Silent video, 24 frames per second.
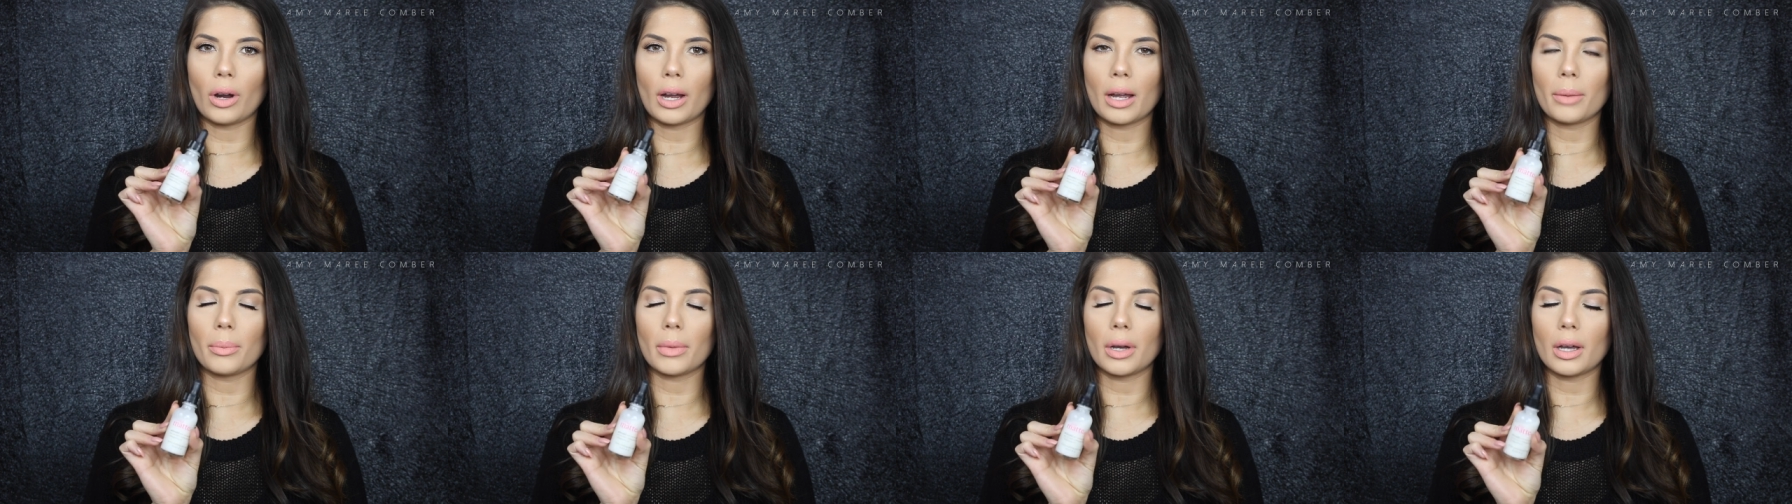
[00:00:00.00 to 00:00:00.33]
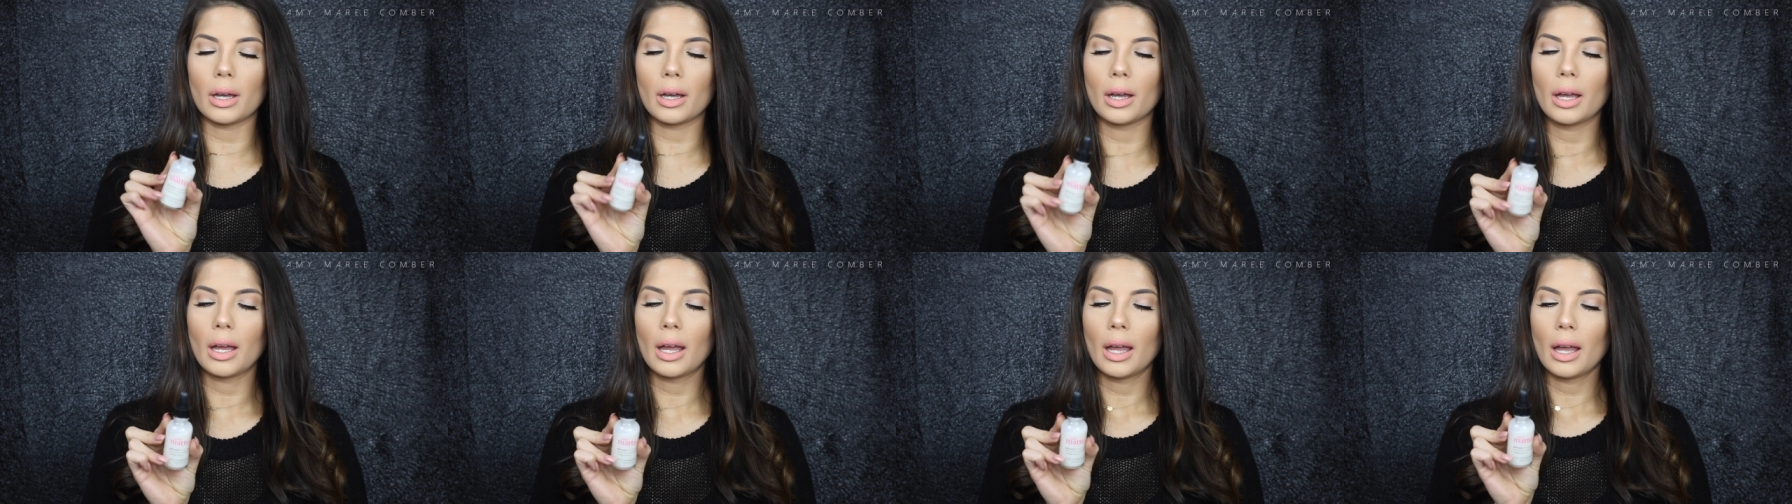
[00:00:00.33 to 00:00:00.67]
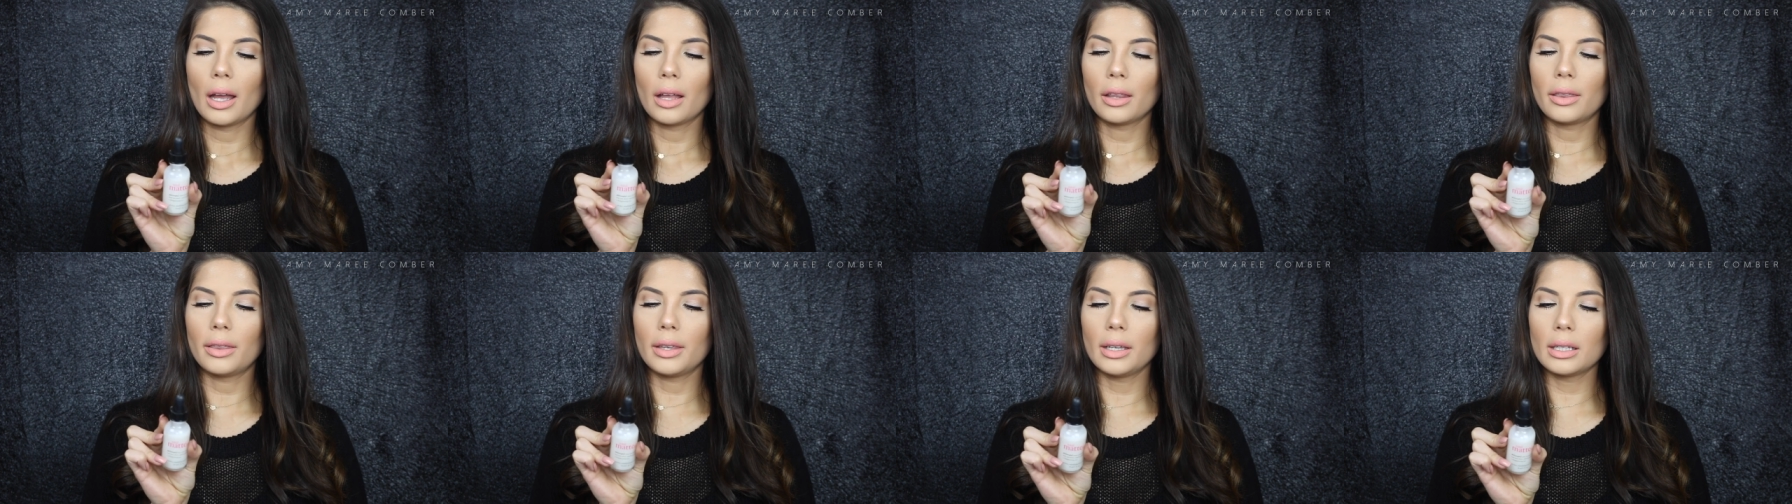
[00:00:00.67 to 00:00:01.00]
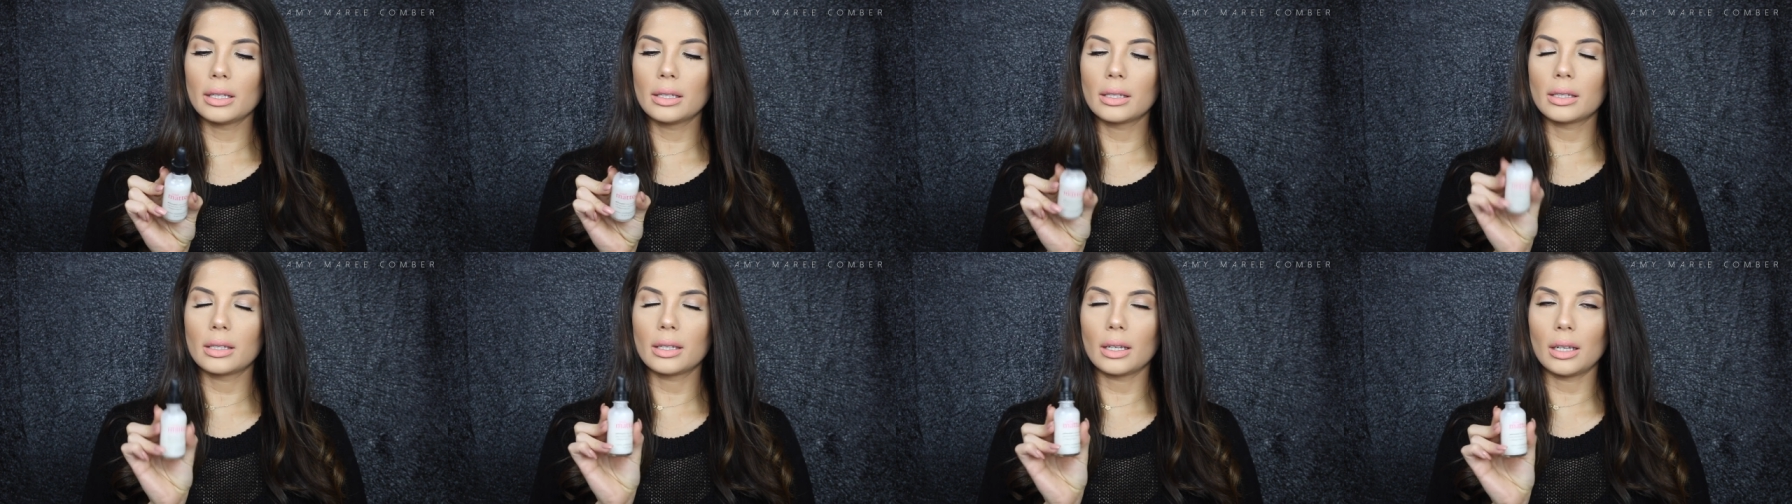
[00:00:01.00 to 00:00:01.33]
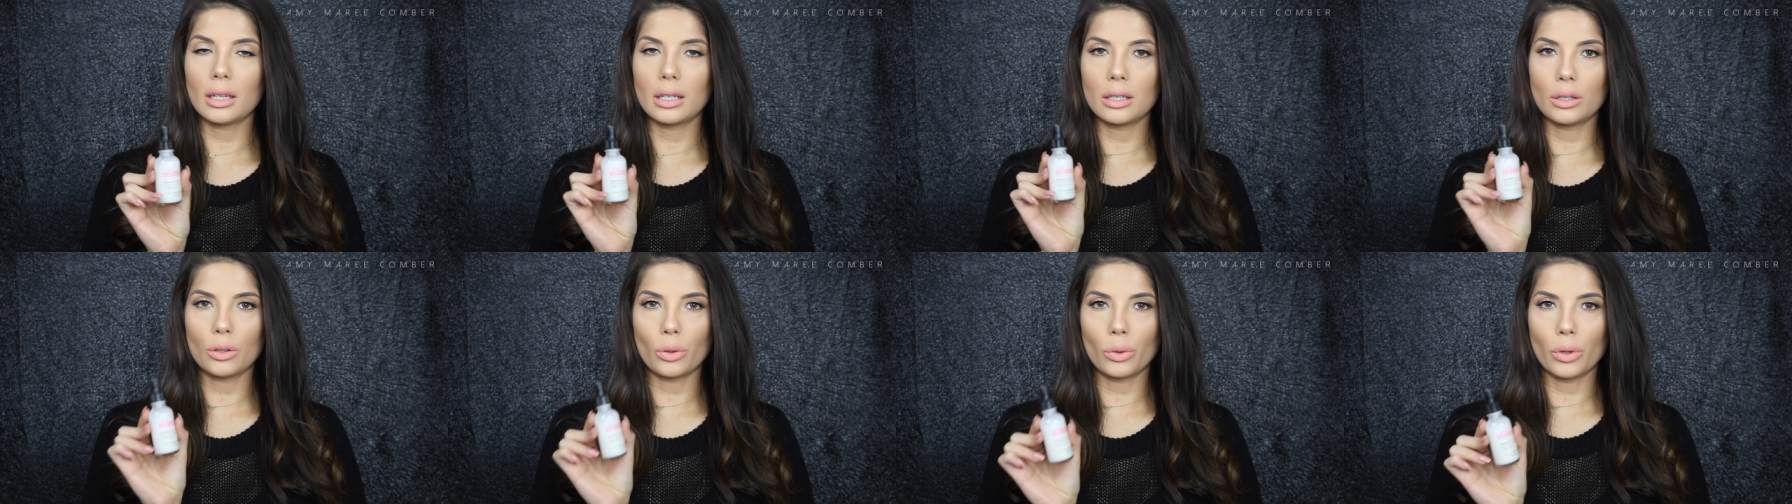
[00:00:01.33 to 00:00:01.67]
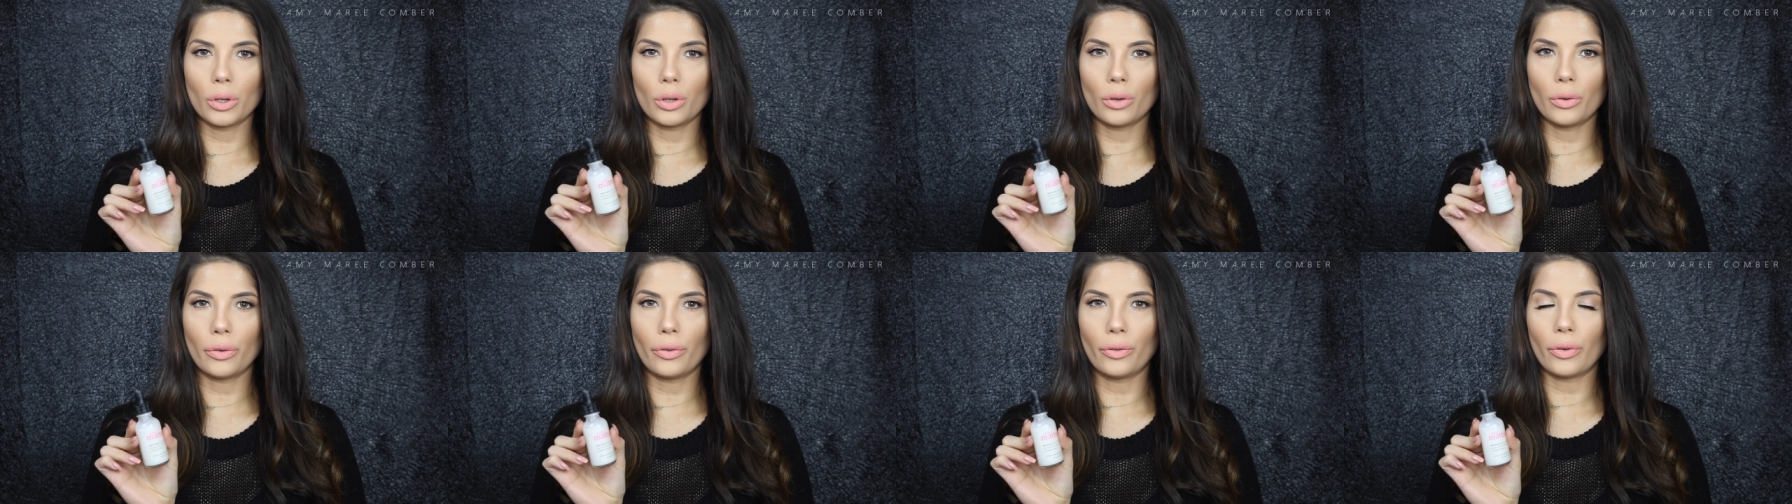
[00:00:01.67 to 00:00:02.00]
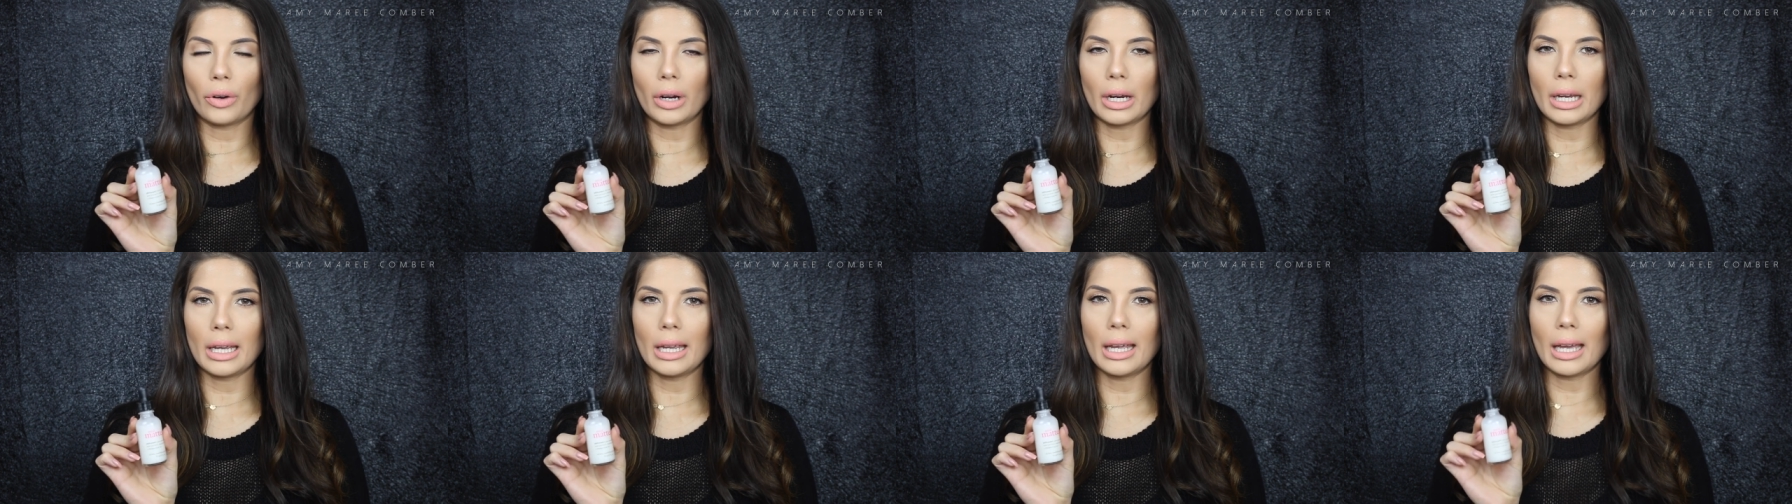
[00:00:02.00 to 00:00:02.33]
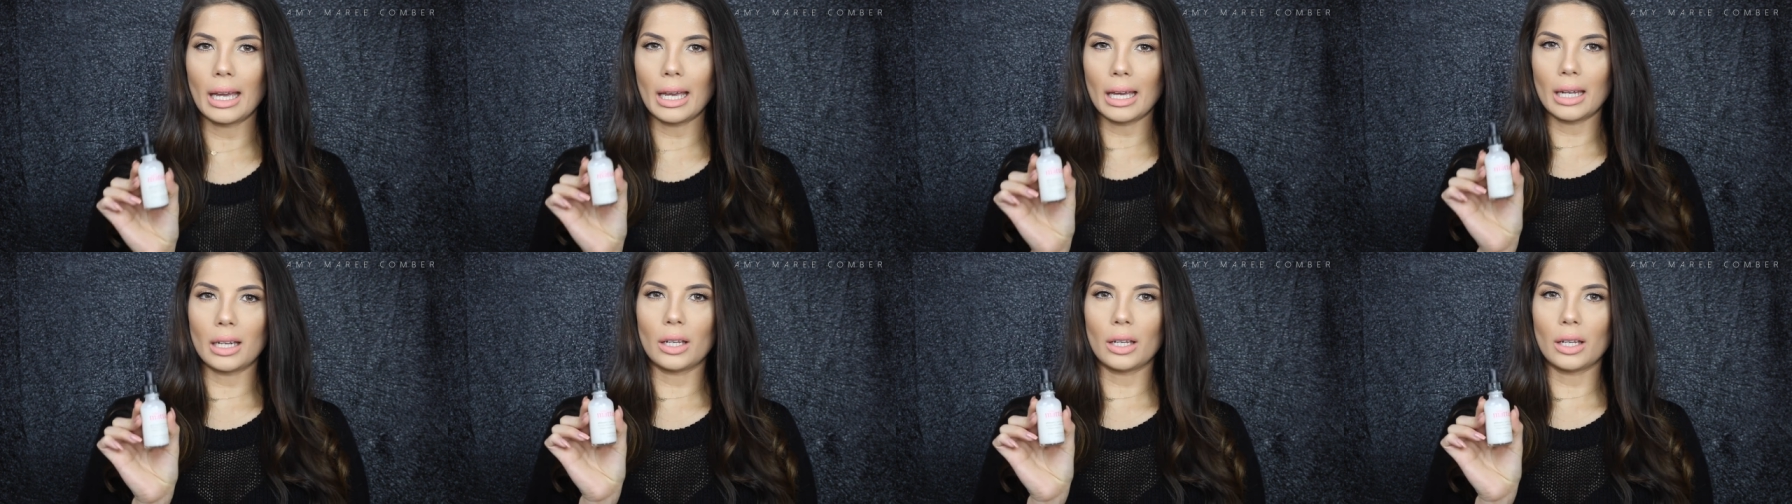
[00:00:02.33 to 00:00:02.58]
Primer. This is oil-free